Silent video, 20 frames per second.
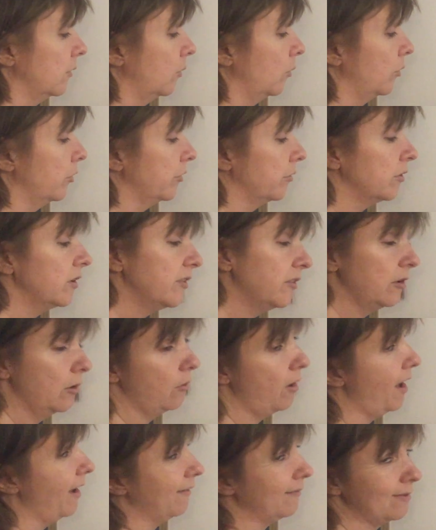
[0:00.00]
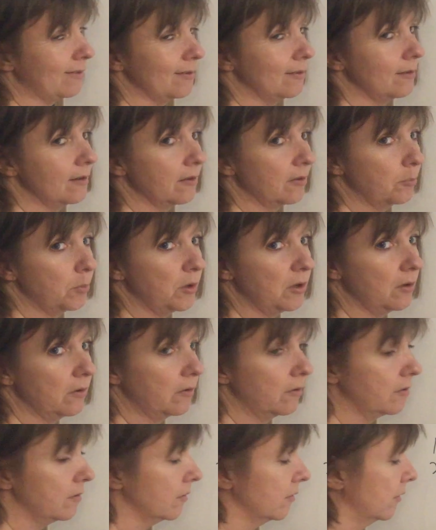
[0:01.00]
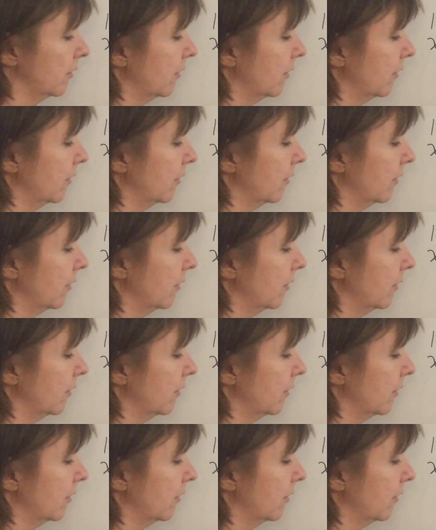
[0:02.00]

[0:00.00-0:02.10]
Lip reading: well, there is no x in this piece.